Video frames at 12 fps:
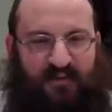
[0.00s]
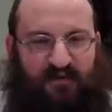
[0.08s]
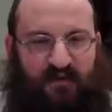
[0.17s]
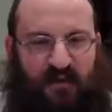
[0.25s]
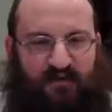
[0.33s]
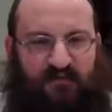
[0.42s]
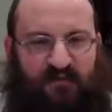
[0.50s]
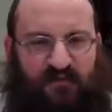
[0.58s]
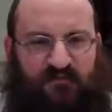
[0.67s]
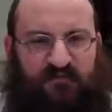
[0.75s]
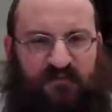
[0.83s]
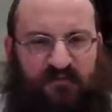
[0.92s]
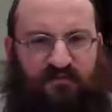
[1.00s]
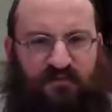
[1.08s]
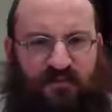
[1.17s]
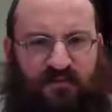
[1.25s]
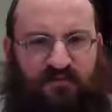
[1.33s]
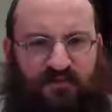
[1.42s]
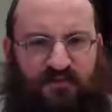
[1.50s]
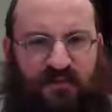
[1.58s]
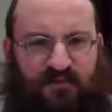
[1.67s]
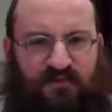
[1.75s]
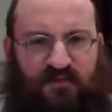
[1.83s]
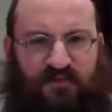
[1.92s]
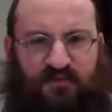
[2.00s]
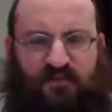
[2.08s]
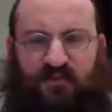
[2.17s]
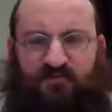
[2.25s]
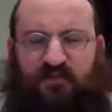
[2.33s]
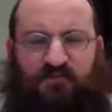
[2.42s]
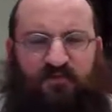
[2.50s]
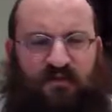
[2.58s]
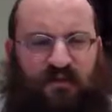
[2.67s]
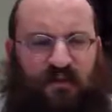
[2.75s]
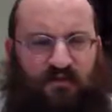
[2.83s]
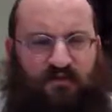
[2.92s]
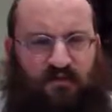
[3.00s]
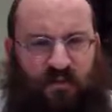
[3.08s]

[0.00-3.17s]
Parents love to do for their children love to do for their parents.